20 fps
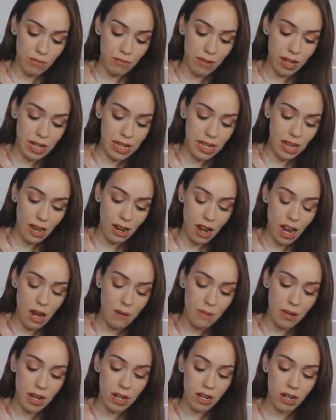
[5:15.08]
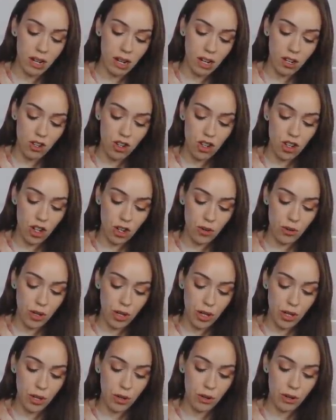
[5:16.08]
Mix that up and I'll show
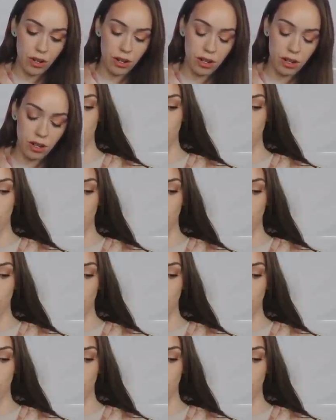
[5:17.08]
you.